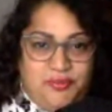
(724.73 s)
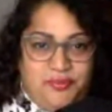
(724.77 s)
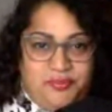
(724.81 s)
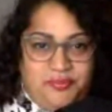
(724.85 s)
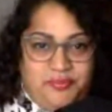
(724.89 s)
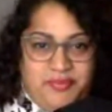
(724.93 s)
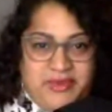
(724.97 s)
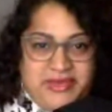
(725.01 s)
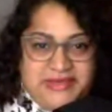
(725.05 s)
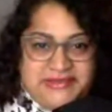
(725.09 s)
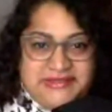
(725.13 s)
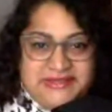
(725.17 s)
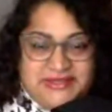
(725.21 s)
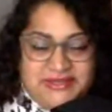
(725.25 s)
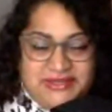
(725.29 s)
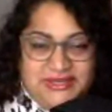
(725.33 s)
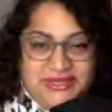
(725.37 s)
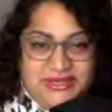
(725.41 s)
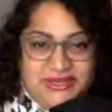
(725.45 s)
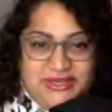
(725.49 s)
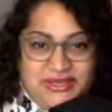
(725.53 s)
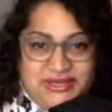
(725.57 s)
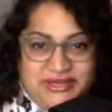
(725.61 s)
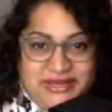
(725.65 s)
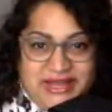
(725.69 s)
basically
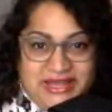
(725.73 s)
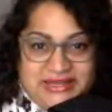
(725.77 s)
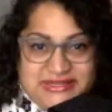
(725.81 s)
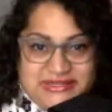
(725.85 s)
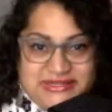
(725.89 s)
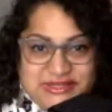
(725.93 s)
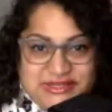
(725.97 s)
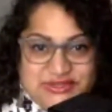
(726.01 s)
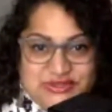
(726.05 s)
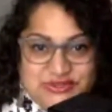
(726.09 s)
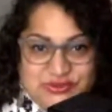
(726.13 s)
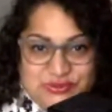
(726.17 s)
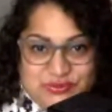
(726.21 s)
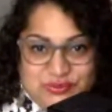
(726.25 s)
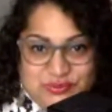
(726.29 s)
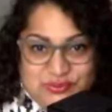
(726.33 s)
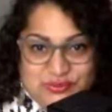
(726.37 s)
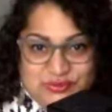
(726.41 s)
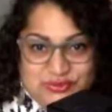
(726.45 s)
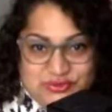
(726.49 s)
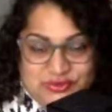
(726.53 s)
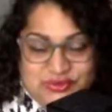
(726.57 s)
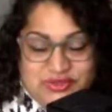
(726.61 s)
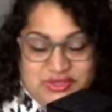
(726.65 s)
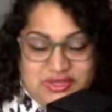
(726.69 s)
connecting to
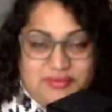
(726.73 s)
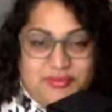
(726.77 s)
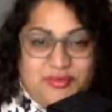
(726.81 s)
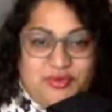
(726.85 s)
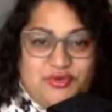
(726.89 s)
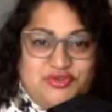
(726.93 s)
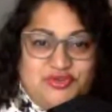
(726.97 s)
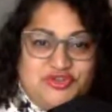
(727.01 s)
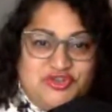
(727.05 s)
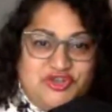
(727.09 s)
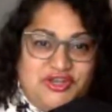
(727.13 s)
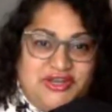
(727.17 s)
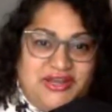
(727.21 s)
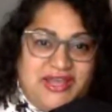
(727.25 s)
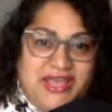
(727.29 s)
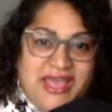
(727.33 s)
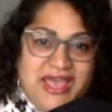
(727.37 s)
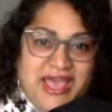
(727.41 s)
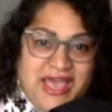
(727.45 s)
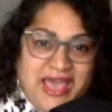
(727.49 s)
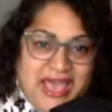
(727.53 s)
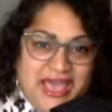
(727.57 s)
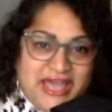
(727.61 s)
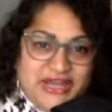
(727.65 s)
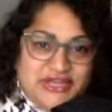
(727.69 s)
the emotion
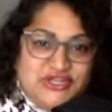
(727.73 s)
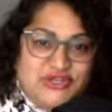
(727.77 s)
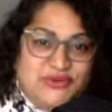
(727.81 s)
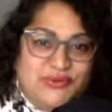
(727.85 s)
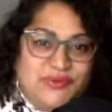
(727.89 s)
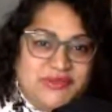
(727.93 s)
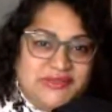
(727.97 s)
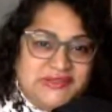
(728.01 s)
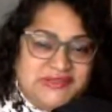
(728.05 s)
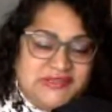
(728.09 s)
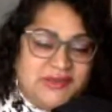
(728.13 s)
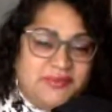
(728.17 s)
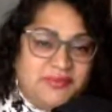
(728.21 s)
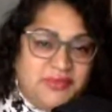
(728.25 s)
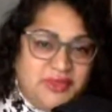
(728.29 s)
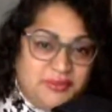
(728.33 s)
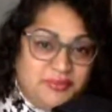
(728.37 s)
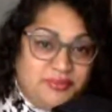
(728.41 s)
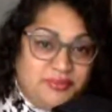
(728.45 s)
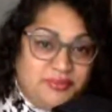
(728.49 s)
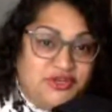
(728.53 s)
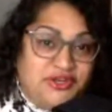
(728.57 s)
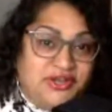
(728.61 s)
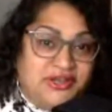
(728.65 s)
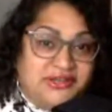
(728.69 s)
and doing something
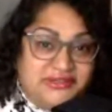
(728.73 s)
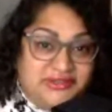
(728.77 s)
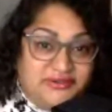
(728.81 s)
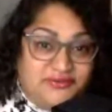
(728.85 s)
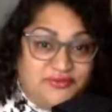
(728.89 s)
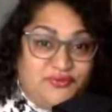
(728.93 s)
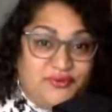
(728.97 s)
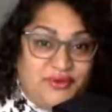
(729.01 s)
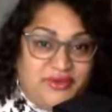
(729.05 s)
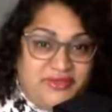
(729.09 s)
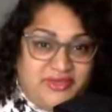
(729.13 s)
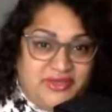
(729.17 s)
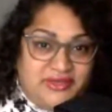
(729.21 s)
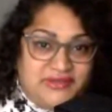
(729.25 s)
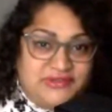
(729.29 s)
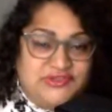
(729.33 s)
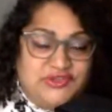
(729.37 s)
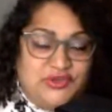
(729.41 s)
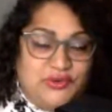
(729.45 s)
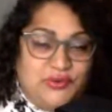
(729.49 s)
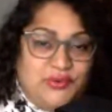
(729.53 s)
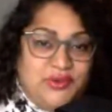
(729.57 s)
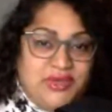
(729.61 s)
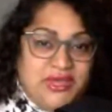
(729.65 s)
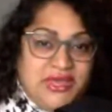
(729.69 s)
productive with it.
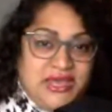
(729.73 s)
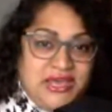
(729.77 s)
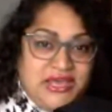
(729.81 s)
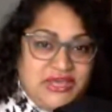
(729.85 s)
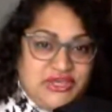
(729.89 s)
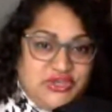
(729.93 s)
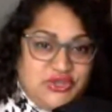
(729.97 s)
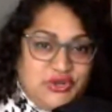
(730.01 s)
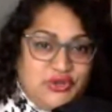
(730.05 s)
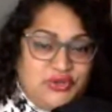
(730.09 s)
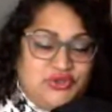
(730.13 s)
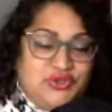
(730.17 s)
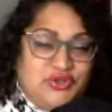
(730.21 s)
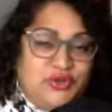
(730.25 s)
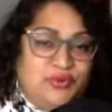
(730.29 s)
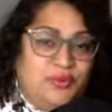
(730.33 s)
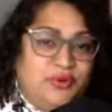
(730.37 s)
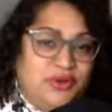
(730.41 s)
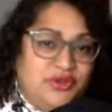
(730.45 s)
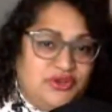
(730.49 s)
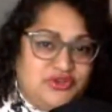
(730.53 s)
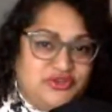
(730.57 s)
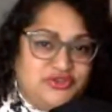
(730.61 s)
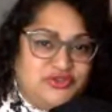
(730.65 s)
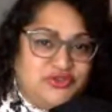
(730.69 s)
So you don't
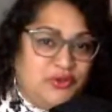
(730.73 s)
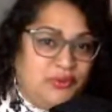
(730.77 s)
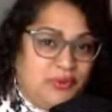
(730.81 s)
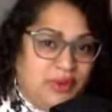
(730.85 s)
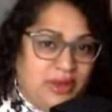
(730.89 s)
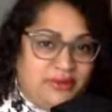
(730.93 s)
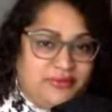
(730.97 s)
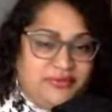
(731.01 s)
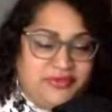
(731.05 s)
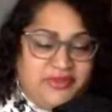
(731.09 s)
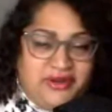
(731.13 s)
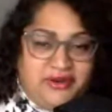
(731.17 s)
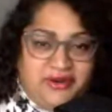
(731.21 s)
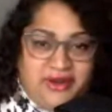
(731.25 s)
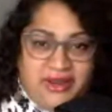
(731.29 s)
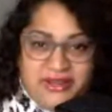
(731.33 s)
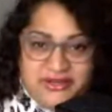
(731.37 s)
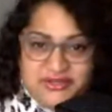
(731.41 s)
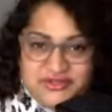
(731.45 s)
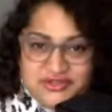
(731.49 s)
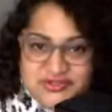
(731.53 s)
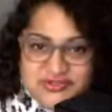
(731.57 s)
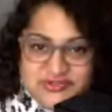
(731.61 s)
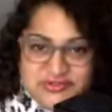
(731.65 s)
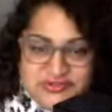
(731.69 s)
want to just go out there and
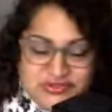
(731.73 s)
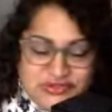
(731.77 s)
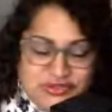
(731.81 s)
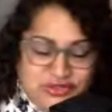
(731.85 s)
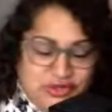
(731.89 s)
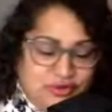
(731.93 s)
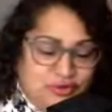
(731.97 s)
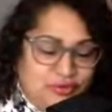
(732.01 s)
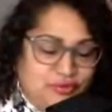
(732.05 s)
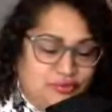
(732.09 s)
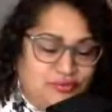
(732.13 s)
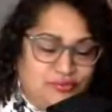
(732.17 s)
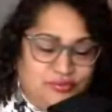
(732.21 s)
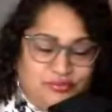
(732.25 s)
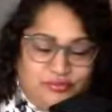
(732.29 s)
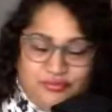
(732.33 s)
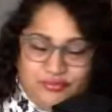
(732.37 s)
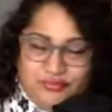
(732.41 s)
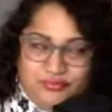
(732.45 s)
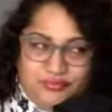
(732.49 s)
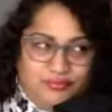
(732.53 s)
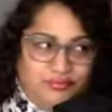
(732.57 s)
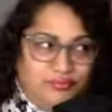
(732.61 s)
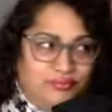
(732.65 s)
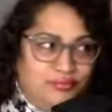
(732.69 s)
just
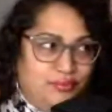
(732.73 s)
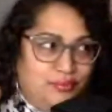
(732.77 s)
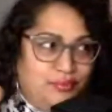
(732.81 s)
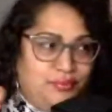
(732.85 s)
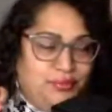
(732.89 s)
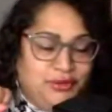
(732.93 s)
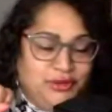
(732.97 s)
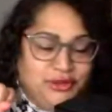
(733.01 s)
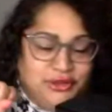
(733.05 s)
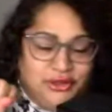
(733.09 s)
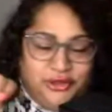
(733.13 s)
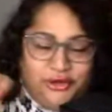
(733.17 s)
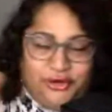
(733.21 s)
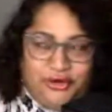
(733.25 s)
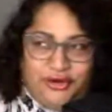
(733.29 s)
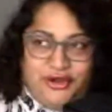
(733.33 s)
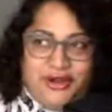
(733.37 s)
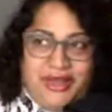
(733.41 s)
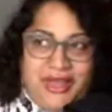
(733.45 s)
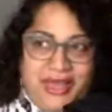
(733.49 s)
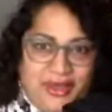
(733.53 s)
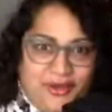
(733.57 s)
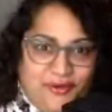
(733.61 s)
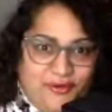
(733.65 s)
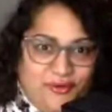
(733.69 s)
blurt
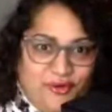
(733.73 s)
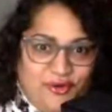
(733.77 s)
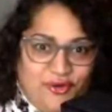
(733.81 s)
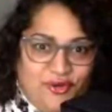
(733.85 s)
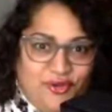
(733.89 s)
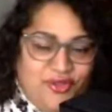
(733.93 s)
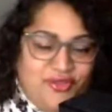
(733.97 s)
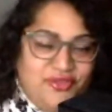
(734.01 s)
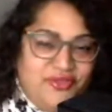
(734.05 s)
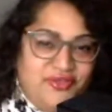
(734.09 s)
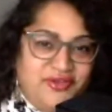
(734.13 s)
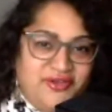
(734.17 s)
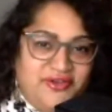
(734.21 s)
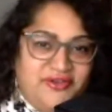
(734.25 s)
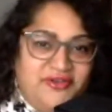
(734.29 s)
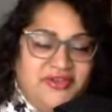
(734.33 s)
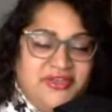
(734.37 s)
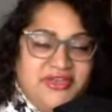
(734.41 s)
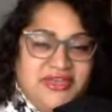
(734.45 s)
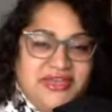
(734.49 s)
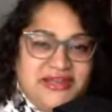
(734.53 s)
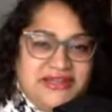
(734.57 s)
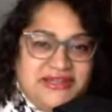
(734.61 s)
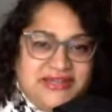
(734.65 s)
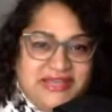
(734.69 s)
out all the
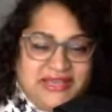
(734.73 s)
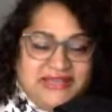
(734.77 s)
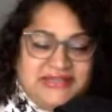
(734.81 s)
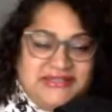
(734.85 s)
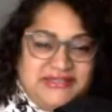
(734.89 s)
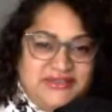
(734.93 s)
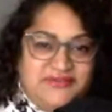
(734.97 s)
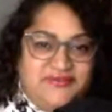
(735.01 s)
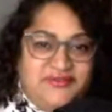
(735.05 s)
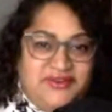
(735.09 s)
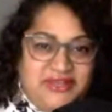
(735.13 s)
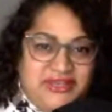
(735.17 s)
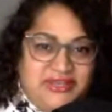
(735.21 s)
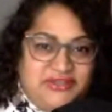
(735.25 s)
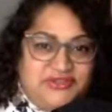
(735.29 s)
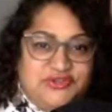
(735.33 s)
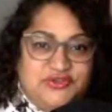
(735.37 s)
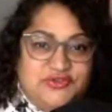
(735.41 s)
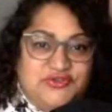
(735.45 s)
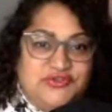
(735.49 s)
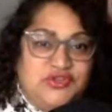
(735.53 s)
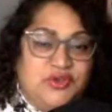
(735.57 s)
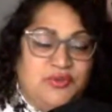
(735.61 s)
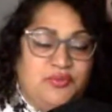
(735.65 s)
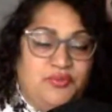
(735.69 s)
negativity to
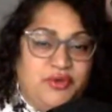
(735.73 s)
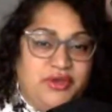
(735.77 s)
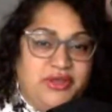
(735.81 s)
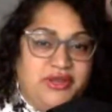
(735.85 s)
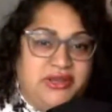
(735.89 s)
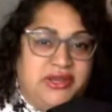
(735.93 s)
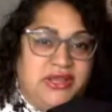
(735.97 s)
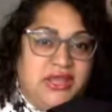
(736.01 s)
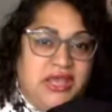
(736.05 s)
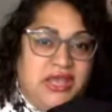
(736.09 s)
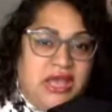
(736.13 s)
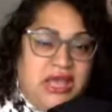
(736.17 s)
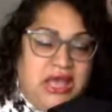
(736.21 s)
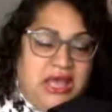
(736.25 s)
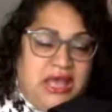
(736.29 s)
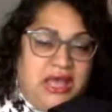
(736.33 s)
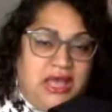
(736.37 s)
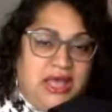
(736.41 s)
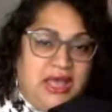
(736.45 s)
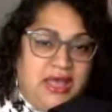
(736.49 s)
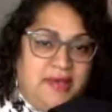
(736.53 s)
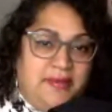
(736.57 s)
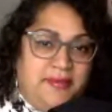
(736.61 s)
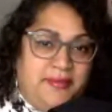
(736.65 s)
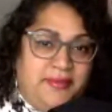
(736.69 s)
someone
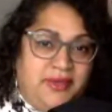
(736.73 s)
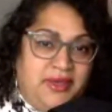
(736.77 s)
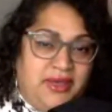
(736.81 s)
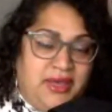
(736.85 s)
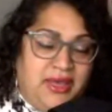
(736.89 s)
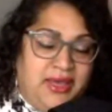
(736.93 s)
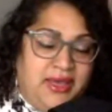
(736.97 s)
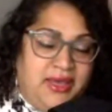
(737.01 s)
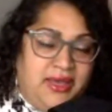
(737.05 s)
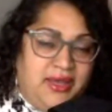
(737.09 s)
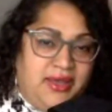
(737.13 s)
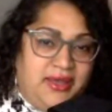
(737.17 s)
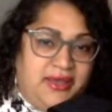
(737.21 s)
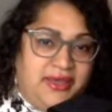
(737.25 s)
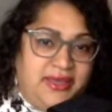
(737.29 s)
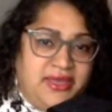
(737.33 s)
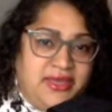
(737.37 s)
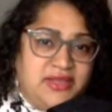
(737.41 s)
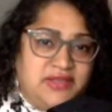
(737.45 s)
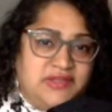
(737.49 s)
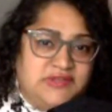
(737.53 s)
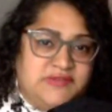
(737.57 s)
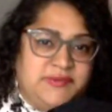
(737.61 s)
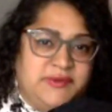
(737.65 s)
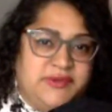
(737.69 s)

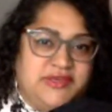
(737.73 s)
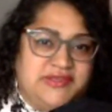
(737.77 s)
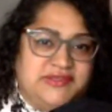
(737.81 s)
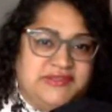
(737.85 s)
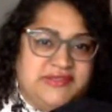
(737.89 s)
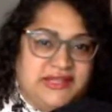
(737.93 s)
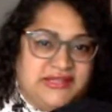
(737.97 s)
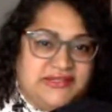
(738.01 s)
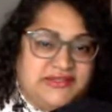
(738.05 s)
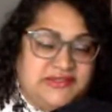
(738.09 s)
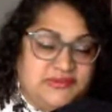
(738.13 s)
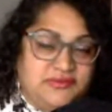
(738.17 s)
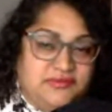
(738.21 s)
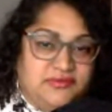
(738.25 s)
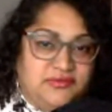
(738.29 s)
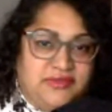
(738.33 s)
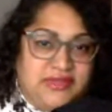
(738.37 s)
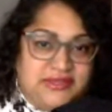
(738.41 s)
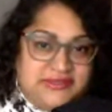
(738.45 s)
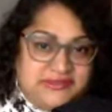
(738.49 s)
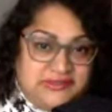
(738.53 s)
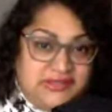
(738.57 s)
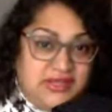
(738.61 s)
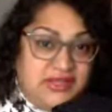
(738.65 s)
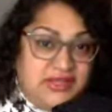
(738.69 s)
else, because
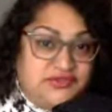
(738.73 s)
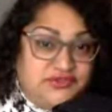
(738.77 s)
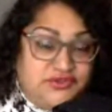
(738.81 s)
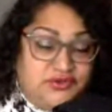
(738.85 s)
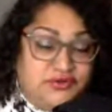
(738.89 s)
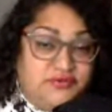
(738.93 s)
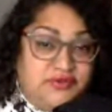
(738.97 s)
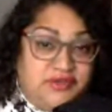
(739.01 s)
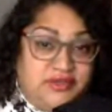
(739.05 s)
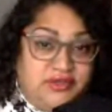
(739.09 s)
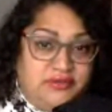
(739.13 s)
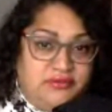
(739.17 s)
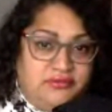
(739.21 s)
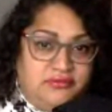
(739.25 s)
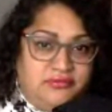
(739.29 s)
that's not serving